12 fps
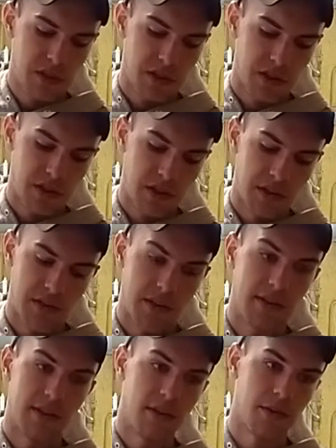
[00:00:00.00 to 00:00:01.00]
and
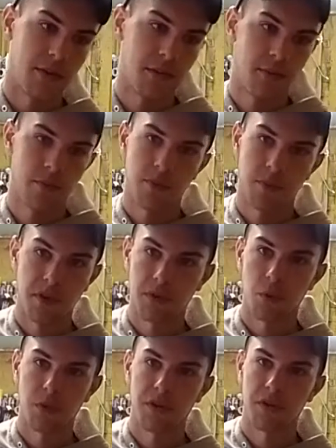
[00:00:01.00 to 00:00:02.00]
it'll melt
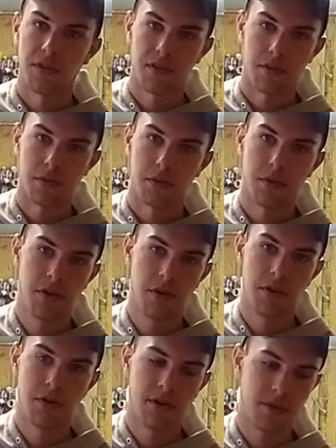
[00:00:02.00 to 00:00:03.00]
the weld.
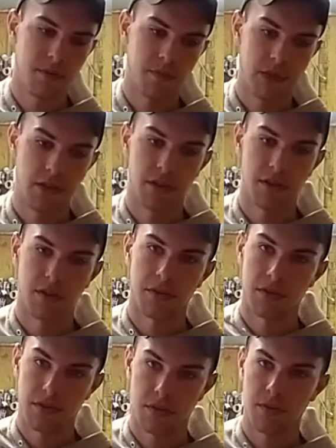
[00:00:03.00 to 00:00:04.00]

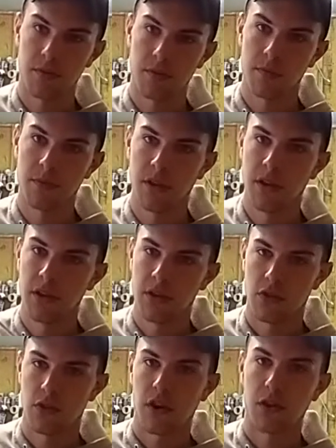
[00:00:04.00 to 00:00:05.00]
The
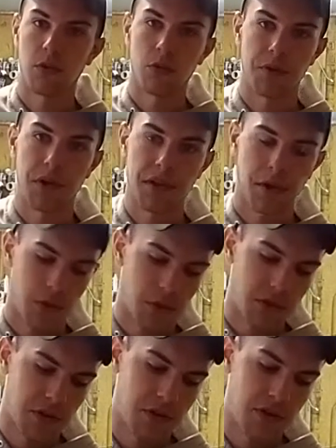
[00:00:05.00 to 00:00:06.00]
strike will create the
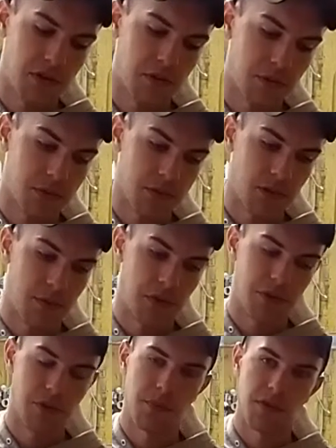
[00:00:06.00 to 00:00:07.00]
arc, and then it'll start
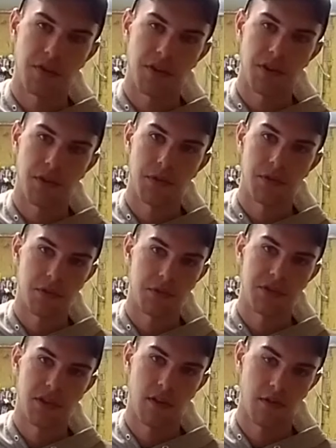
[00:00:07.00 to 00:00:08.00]
melting the metal together, and you'll
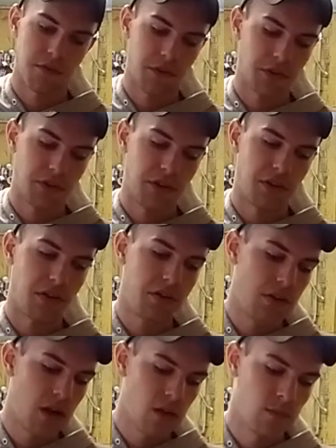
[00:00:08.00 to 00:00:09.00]
just kind of fill it in.
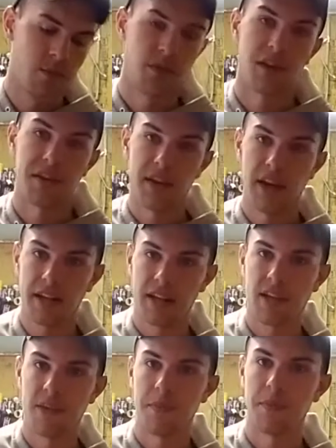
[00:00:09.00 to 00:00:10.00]
Now, you got to
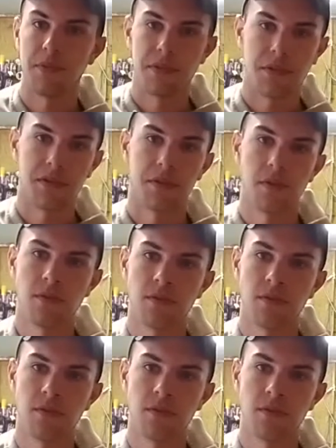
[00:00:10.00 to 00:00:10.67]
keep the